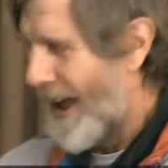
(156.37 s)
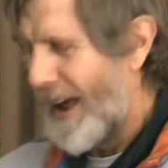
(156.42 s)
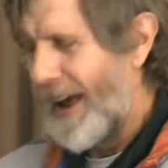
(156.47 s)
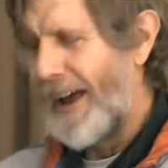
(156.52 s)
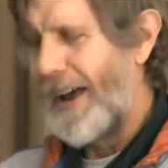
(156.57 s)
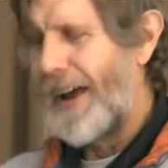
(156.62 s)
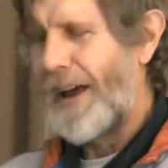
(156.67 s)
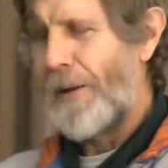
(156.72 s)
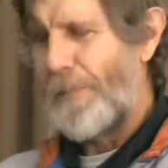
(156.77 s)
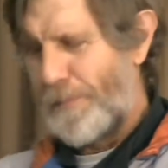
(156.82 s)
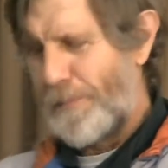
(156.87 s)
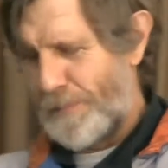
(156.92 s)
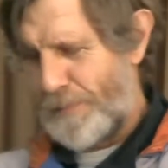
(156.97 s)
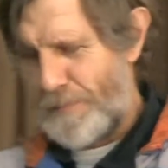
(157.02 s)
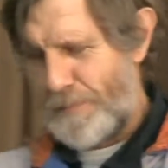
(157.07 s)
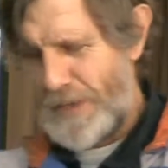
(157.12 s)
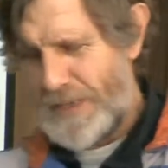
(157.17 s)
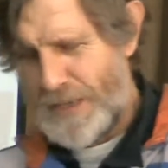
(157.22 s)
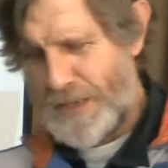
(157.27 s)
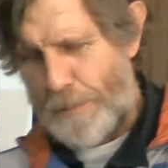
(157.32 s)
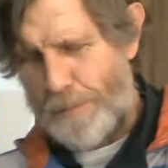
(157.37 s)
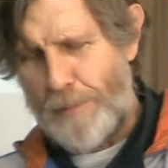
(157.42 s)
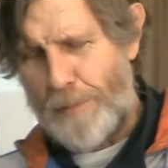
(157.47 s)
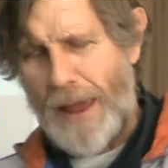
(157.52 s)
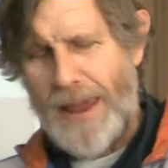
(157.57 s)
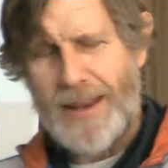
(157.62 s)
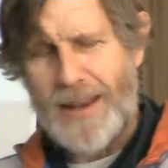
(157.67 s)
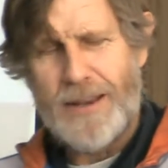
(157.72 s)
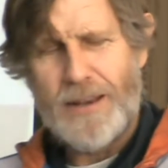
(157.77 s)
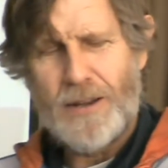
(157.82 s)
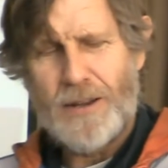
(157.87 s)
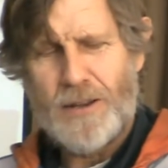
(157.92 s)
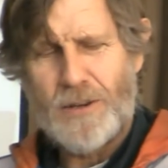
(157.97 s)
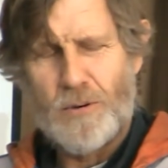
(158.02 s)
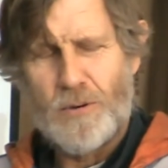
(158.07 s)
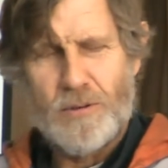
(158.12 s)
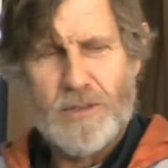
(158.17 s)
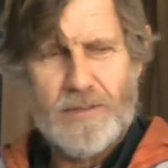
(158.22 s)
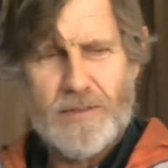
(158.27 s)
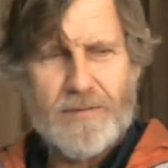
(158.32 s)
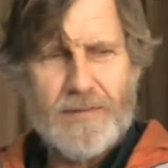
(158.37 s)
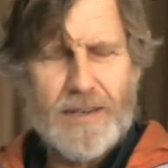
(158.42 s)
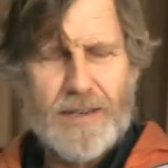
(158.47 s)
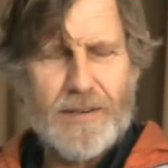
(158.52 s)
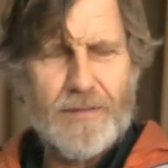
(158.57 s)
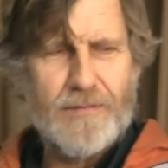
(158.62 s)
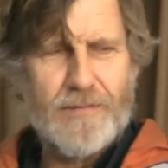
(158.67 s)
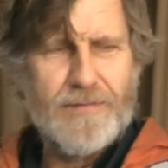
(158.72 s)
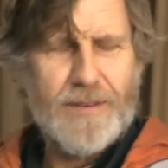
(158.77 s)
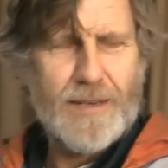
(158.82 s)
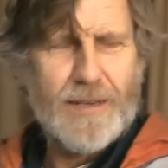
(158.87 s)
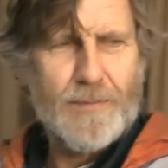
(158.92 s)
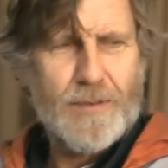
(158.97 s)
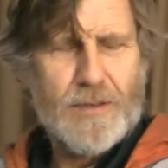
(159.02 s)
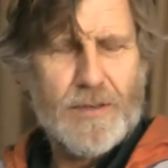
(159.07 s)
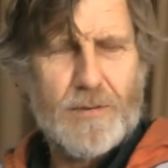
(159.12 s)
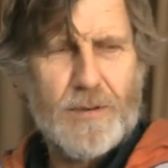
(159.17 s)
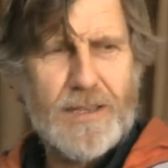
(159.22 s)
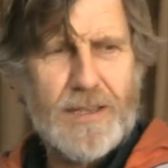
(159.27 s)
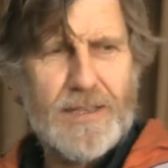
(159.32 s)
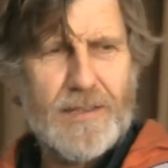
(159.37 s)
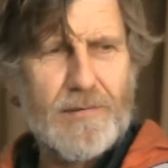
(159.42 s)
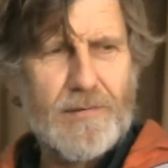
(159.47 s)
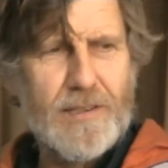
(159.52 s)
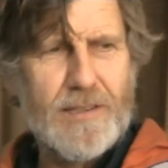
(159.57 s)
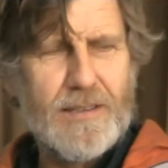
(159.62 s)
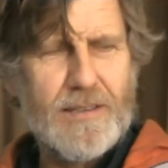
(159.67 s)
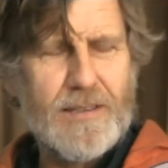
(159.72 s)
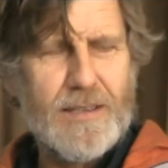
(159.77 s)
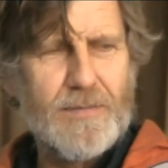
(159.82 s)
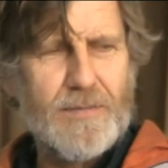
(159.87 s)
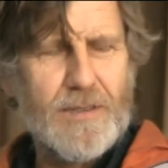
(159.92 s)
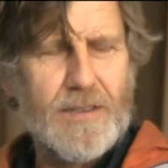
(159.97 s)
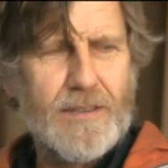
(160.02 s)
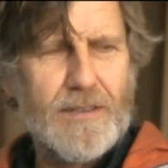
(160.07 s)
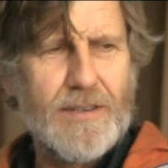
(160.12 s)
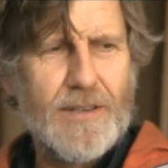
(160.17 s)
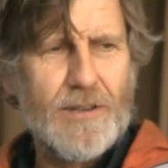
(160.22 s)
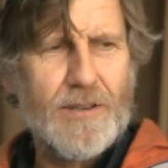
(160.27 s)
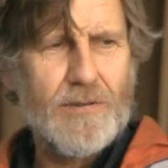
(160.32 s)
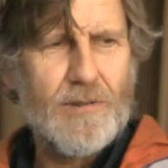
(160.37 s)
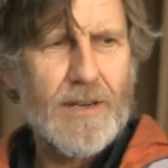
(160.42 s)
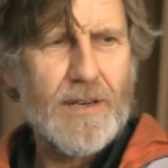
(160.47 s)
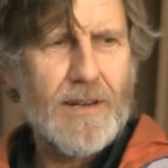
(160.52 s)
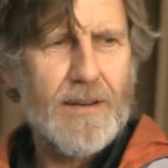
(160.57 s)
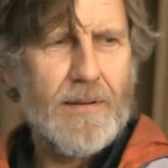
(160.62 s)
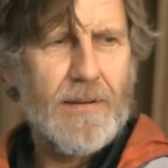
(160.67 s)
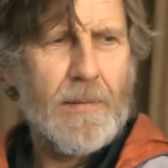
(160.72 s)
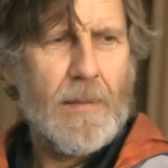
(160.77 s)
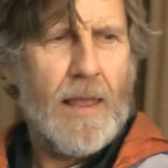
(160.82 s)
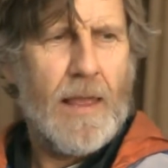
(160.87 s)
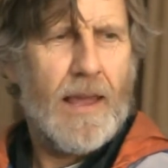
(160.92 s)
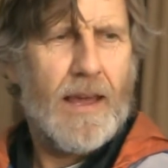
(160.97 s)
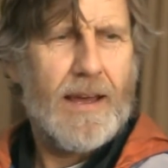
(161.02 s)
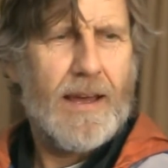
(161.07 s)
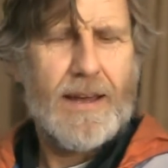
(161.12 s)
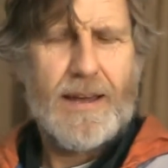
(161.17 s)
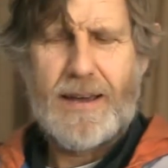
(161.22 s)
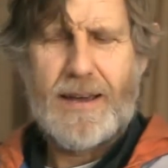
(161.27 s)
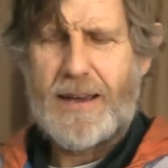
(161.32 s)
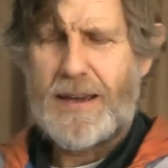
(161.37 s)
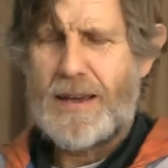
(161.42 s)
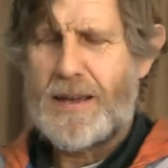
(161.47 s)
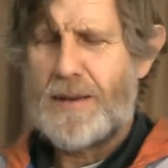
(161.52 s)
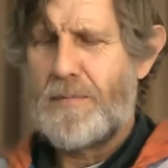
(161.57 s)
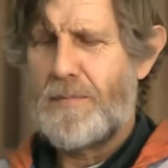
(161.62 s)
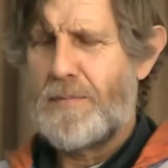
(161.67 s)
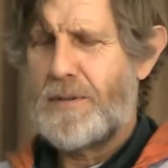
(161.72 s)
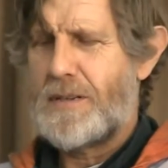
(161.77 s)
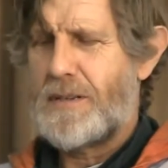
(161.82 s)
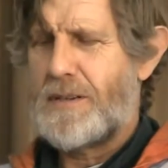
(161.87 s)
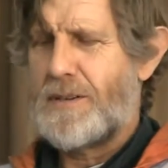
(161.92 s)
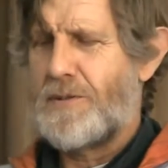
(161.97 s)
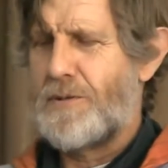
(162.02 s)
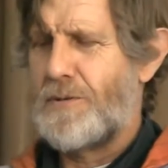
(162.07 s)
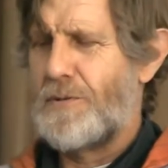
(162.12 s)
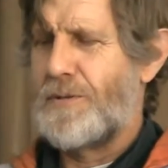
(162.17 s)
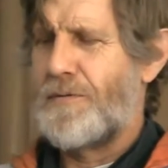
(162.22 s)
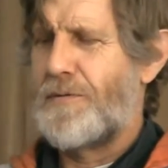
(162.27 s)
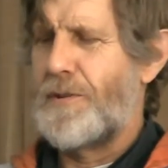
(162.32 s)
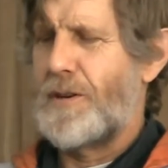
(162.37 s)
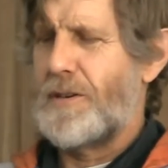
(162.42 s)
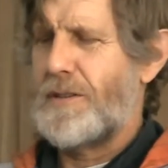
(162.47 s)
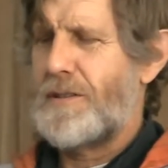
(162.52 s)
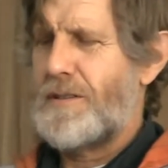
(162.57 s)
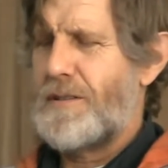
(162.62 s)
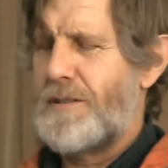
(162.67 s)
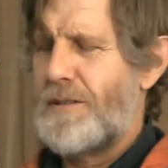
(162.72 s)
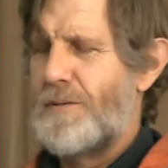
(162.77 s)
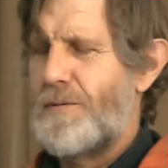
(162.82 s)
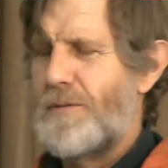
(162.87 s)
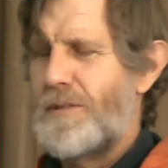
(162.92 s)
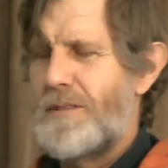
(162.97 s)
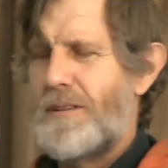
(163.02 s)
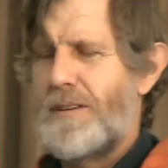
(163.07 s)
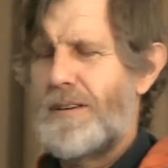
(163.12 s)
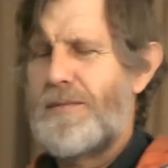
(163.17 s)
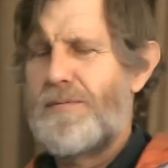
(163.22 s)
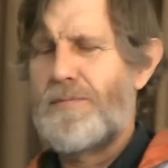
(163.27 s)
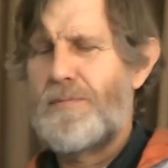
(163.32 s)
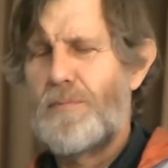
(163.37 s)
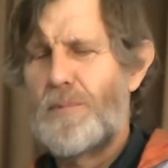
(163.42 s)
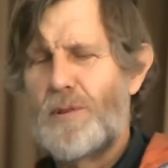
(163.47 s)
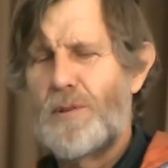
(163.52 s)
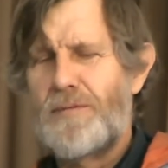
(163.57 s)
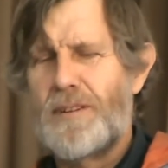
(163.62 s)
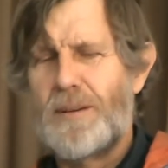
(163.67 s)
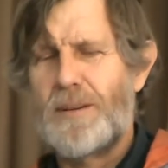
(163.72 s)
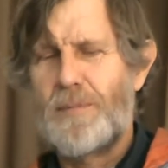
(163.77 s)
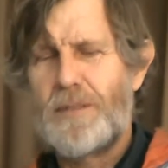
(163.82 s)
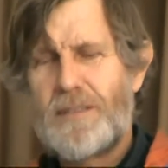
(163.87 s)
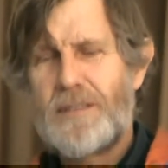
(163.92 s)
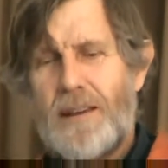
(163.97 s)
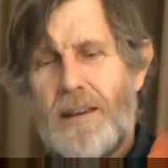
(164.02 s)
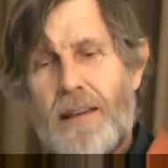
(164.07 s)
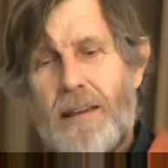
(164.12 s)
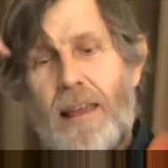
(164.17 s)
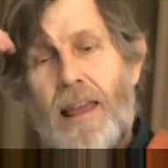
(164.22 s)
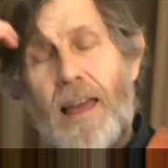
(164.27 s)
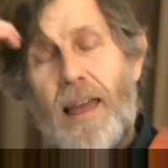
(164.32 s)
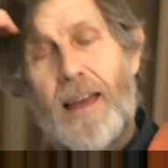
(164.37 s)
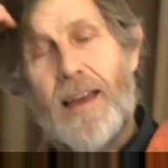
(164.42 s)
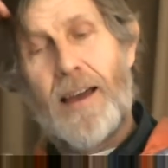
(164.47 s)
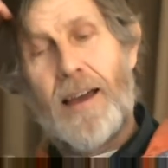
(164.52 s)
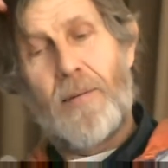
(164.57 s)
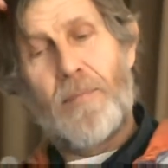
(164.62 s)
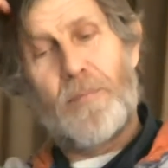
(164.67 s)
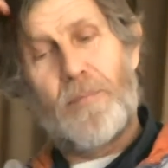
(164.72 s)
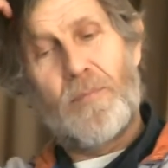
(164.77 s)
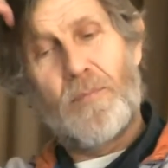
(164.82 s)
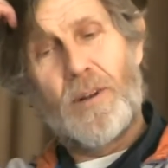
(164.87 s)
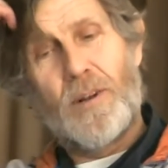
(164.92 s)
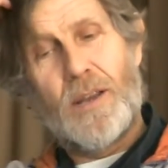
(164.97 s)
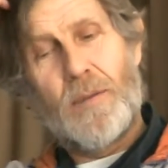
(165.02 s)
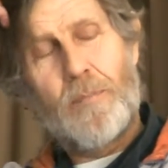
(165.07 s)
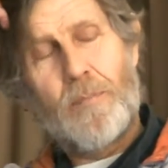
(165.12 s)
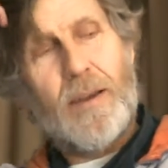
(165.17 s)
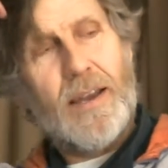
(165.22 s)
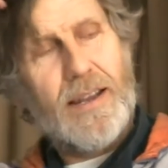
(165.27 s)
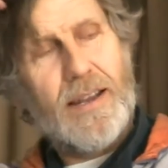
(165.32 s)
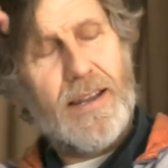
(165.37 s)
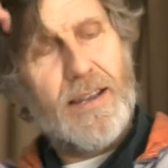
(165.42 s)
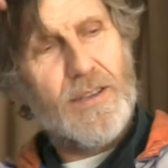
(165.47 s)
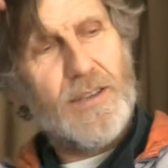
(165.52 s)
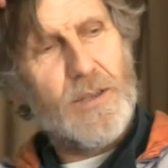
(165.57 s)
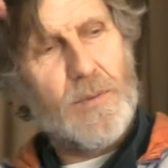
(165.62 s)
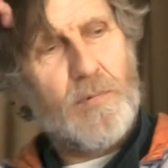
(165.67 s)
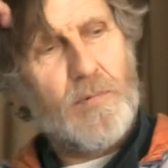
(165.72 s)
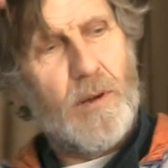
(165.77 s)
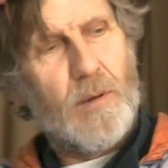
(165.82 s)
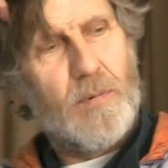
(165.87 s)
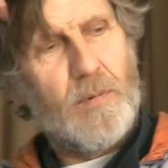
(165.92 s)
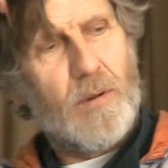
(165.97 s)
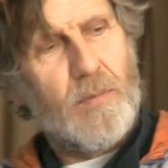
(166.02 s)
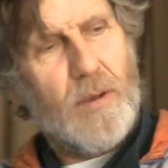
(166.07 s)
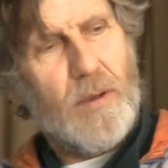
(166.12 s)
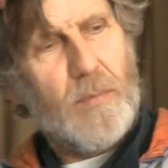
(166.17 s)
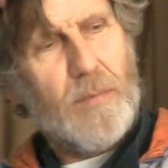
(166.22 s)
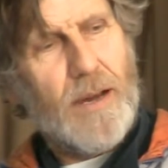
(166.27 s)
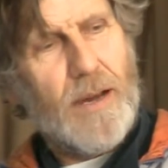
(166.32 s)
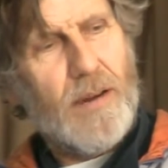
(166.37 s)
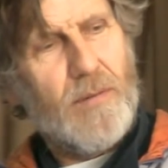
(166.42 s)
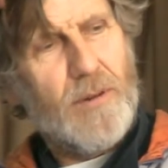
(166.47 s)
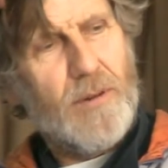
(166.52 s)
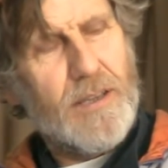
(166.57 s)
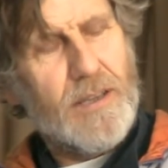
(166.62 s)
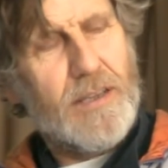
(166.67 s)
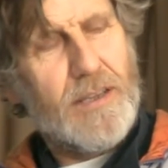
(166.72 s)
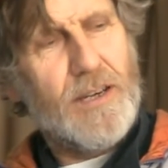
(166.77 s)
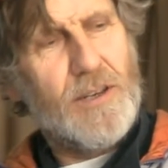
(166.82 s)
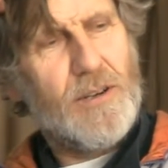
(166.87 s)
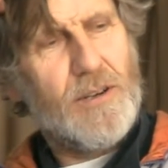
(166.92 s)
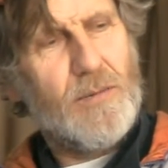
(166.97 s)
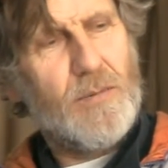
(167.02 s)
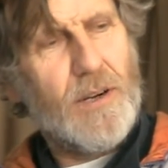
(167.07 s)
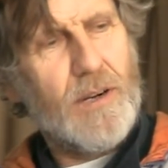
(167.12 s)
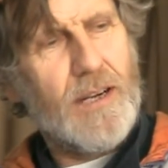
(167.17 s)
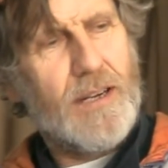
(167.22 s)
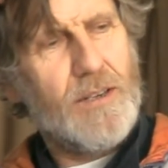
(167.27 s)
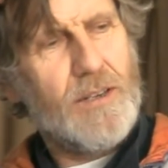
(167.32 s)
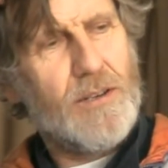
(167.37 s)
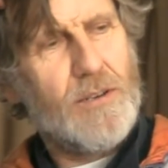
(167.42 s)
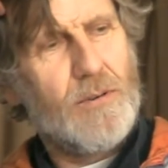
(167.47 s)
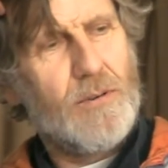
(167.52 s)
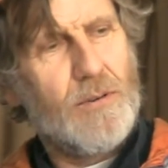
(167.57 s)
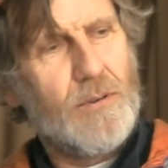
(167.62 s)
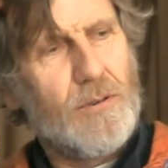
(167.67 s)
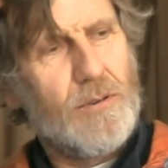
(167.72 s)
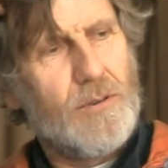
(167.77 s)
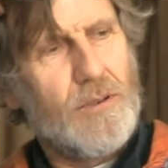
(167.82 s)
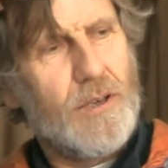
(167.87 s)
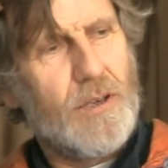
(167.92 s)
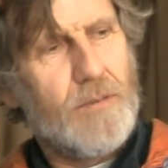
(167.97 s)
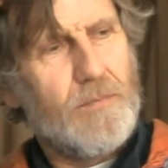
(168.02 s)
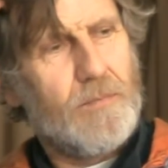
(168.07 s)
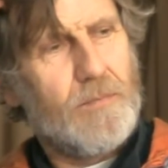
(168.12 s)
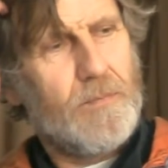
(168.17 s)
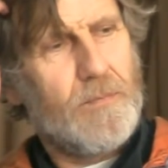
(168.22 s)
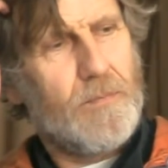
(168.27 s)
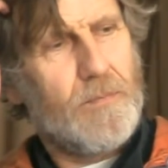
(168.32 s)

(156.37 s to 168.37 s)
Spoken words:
Mr. Penn, who was a very famous Quaker in the 17th century, and Mr. George Fox, who was even more famous, William Penn had this problem about whether he should wear his sword or not.